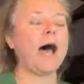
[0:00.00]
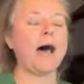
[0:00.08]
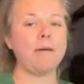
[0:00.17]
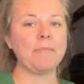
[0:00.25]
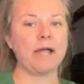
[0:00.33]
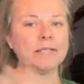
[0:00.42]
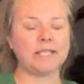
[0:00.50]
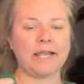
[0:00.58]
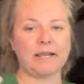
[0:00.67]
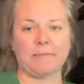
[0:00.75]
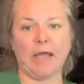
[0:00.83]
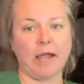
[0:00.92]
I'm not
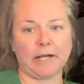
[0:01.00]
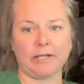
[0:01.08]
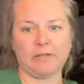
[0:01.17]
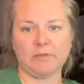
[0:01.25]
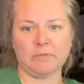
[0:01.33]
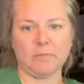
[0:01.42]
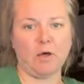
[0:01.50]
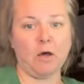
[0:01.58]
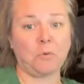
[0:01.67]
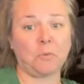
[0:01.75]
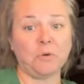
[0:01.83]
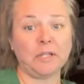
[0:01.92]
saying I'm not going to use them all.
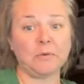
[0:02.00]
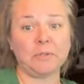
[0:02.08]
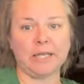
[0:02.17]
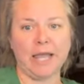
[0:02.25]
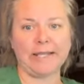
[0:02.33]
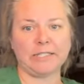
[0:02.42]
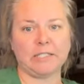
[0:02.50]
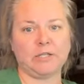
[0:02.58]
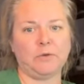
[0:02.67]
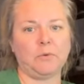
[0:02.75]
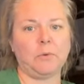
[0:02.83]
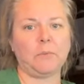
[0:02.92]
I really would like
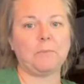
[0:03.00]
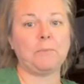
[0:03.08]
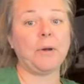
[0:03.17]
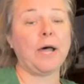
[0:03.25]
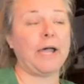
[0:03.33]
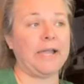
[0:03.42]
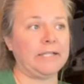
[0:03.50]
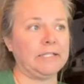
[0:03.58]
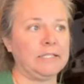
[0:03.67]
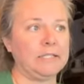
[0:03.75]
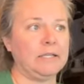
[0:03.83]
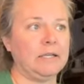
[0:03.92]
to,
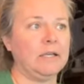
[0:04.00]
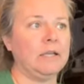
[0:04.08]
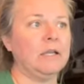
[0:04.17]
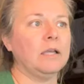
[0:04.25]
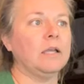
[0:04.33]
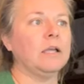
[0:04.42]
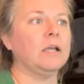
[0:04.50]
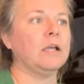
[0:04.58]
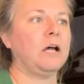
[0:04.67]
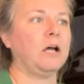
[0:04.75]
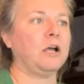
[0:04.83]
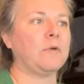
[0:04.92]
but
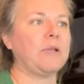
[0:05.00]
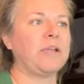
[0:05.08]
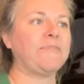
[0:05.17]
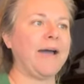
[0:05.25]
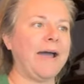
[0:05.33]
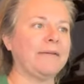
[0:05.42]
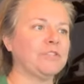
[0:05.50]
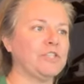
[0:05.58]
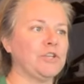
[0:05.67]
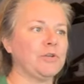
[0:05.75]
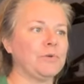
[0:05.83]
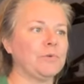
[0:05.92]
if I have
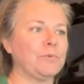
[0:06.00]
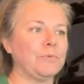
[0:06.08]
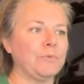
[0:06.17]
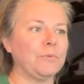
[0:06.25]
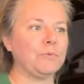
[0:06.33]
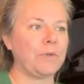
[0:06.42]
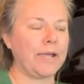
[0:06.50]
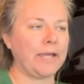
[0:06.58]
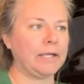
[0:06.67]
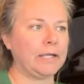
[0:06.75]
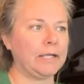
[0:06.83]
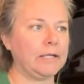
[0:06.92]
to, like,